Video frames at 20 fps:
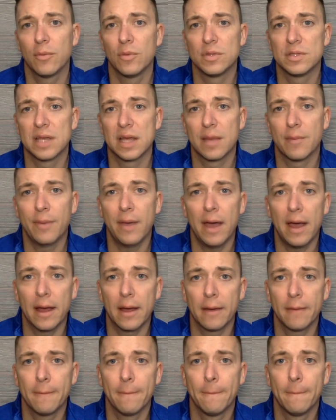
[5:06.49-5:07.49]
We'll take it
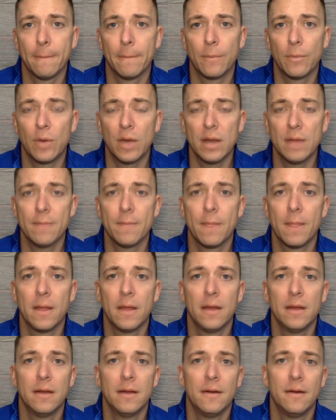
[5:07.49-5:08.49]
back, right?
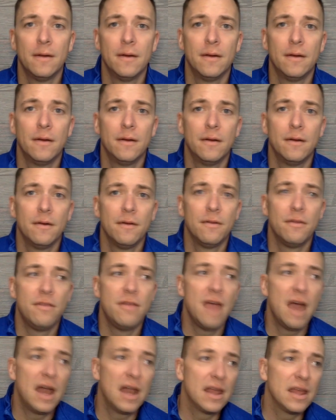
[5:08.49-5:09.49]

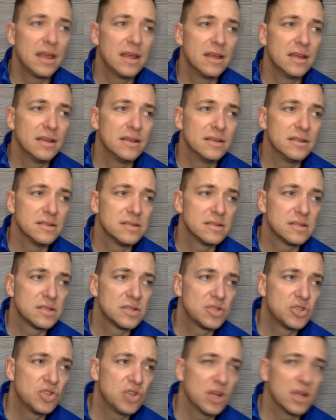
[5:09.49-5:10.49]
That
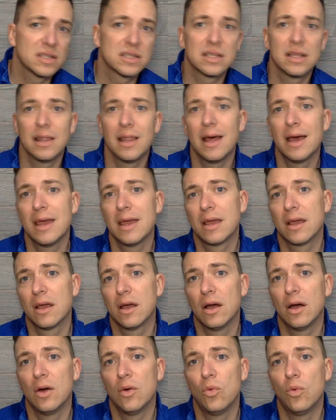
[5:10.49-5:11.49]
is just like
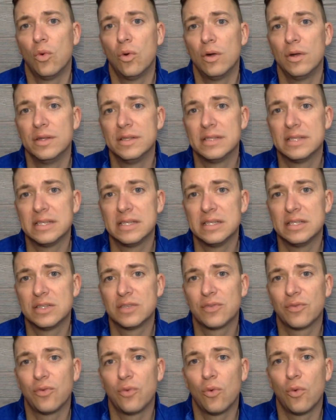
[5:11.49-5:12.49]
uh,
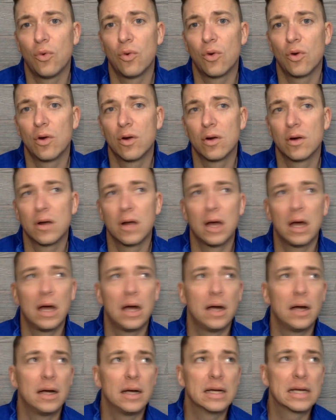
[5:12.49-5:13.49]
warranties for
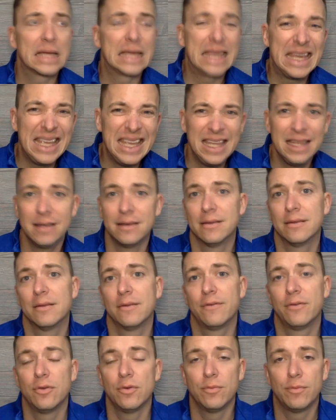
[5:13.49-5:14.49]
uh, Keen.
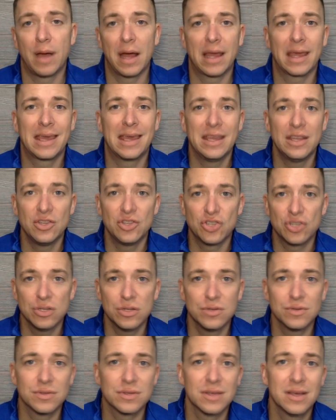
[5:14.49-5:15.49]
If you buy Keen
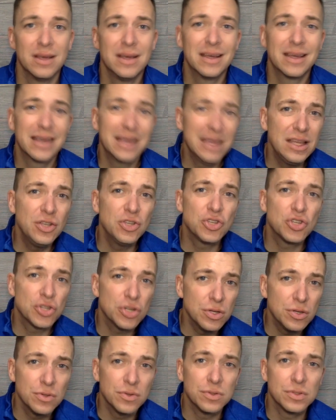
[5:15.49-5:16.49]
shoes, Keen
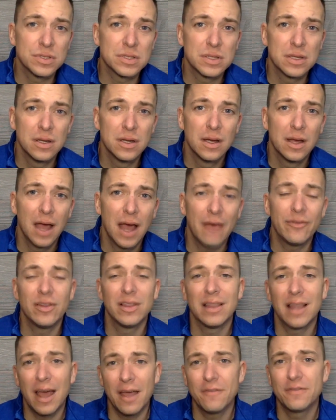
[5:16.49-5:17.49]
shoes have a
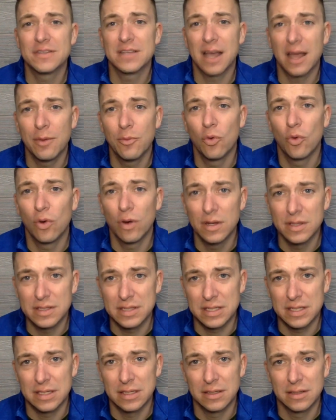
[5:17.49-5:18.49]
lifetime
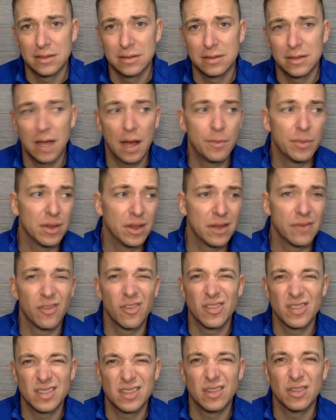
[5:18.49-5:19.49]
warranty. I
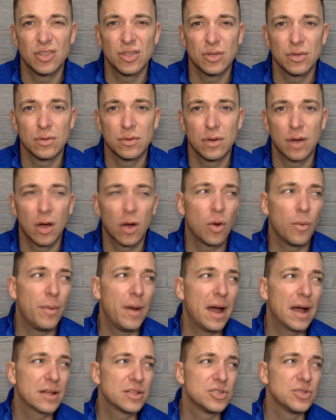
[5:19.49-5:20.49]
believe I still do. I'll go
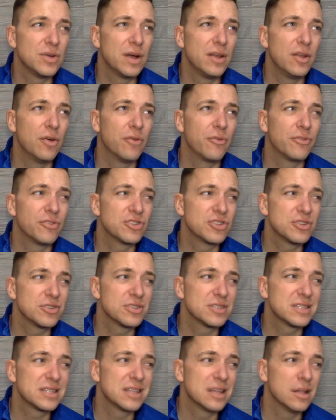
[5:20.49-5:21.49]
back to I know for sure
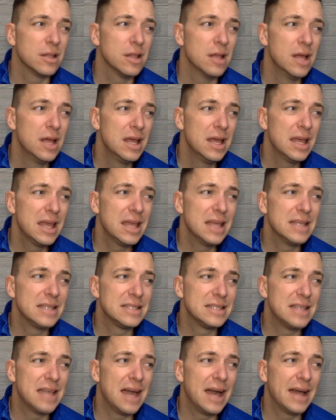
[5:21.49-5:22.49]
still
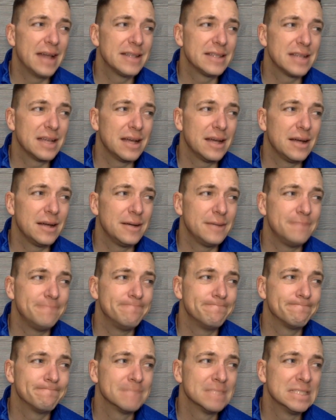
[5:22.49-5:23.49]
is that
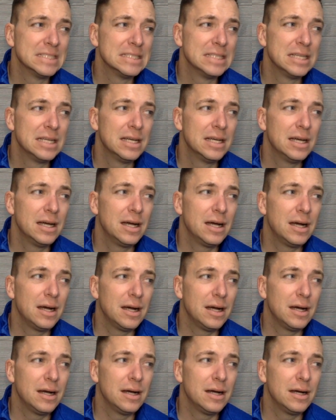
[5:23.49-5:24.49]
um,
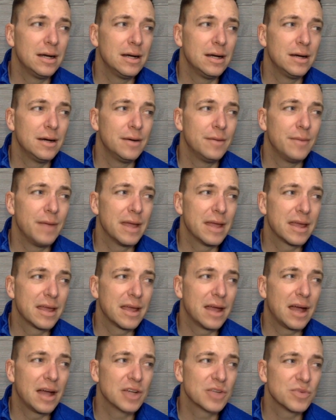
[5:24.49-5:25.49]
uh, my
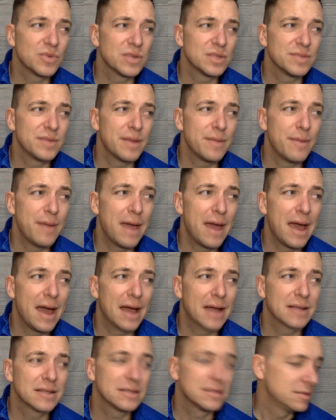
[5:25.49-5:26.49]
gosh, what is my
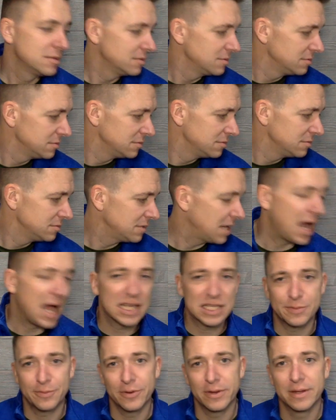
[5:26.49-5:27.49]
packs?
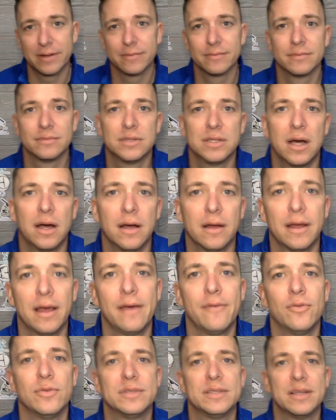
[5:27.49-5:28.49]
Osprey. Duh, I
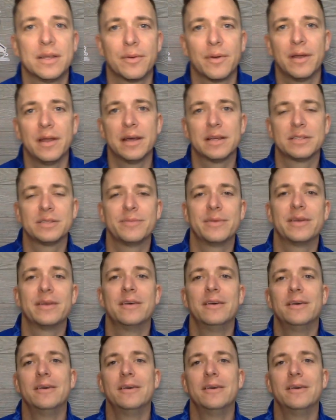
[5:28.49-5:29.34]
have one sitting right next to me.